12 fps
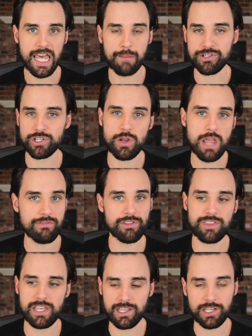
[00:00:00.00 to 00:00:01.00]
And I'm going to show you
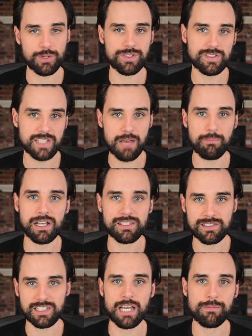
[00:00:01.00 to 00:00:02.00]
everything, you know, step by
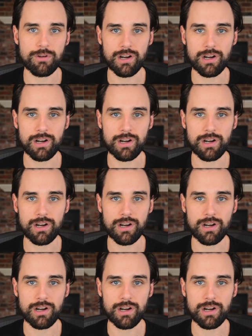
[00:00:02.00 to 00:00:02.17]
step.